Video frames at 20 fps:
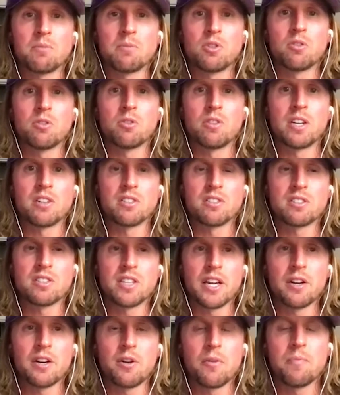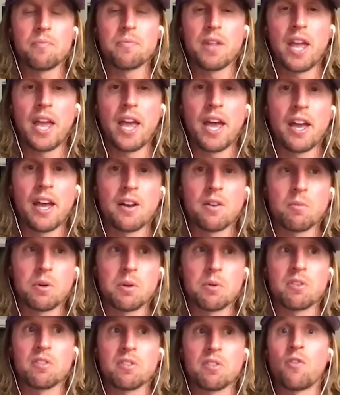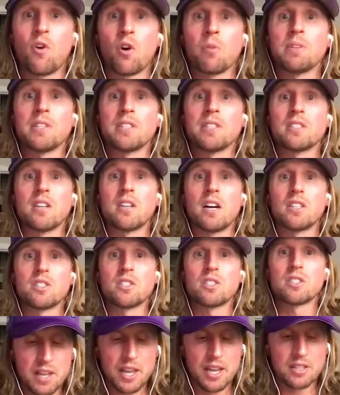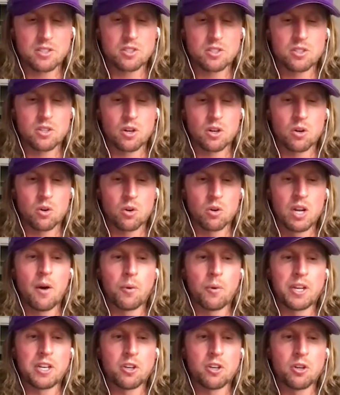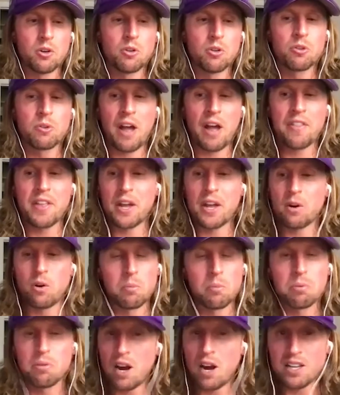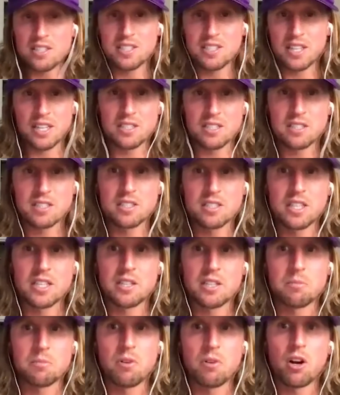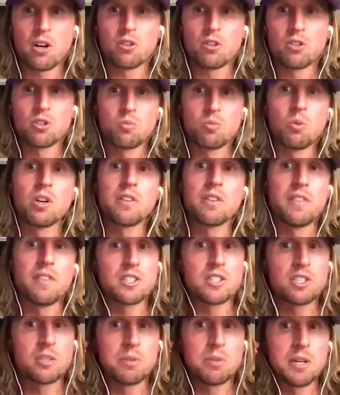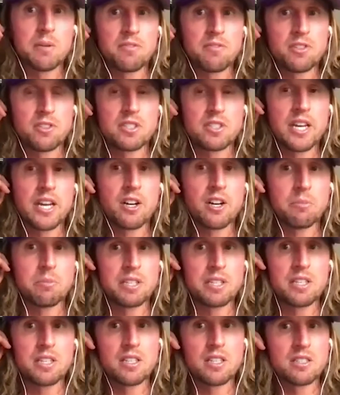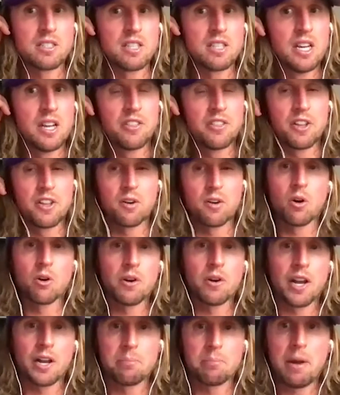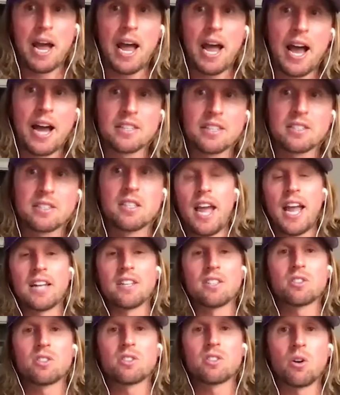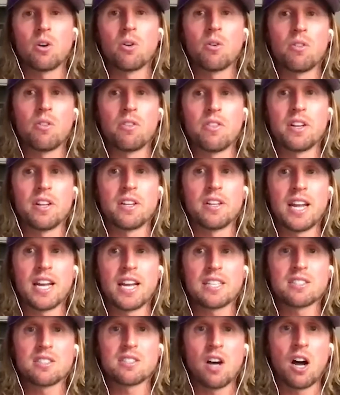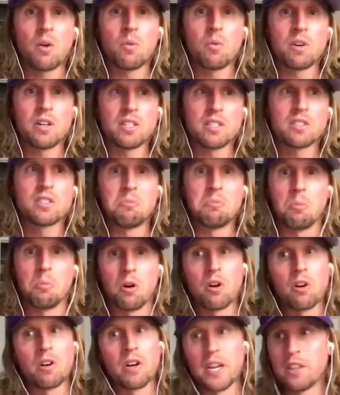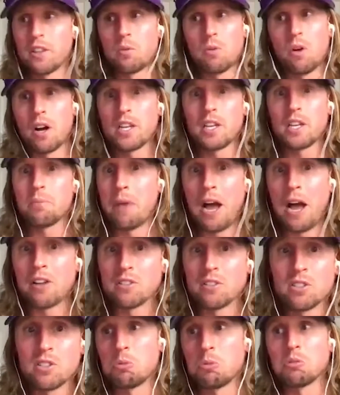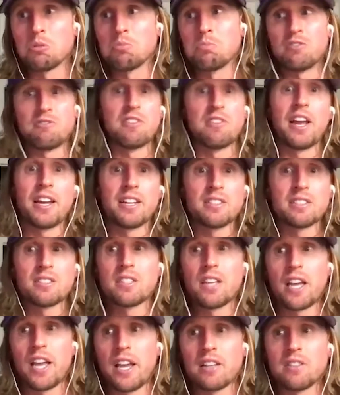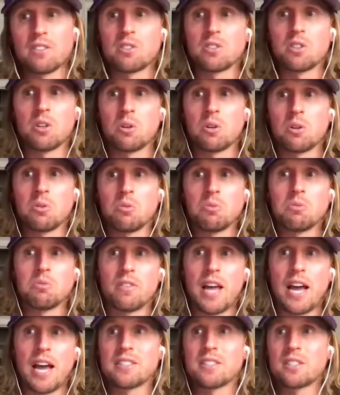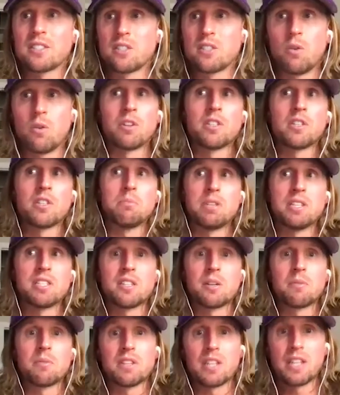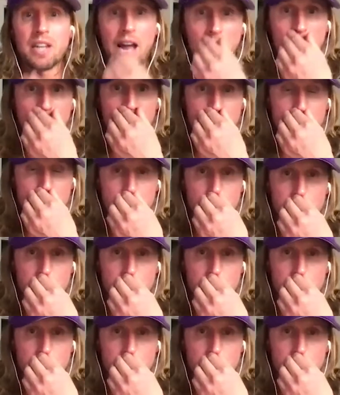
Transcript: to their sale. And we were informed as such. And so we knew throughout that whole process that the Broncos would eventually be up for sale because their owner had passed. And so the next thought was, we're in the Rocky Mountains, we're fans. And so that's going to be something that happens here